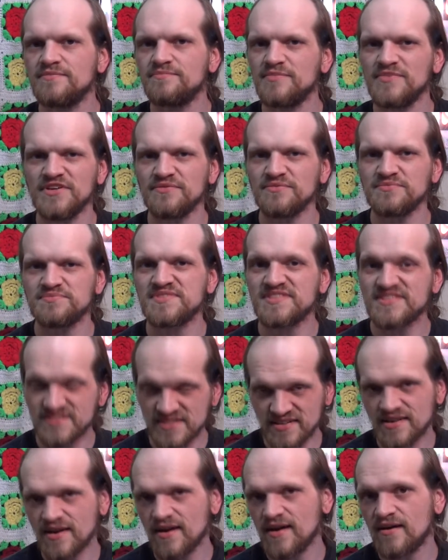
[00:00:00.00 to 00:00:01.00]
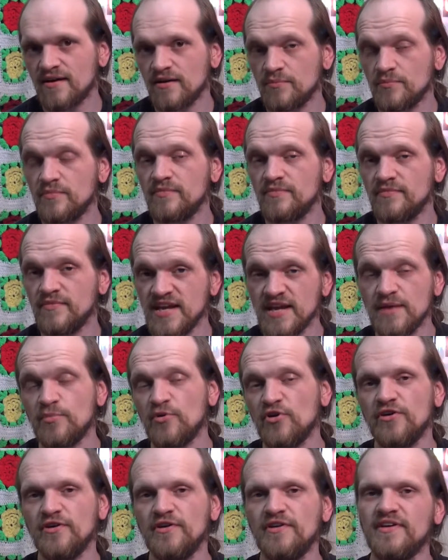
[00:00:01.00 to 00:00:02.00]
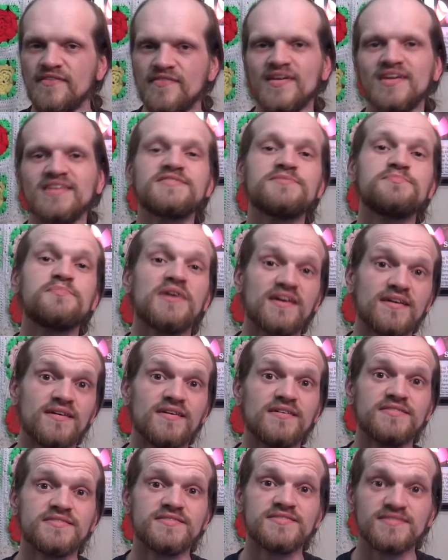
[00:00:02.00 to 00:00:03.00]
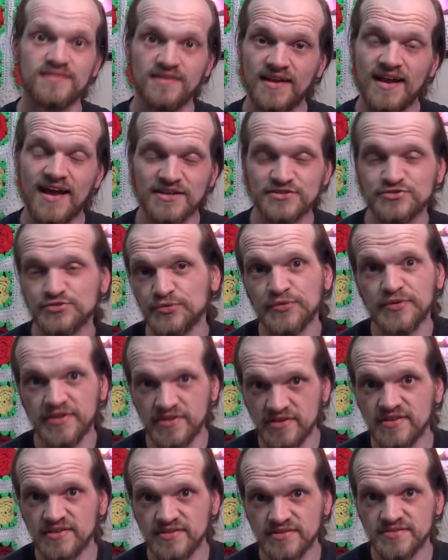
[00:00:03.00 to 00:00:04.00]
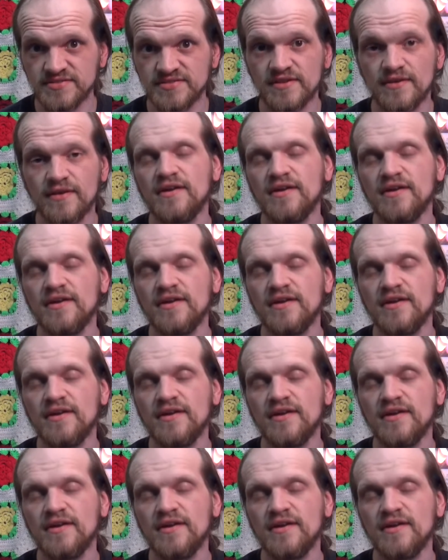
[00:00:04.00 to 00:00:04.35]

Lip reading: you know, sitcom neighborhood, and that's because it actually is.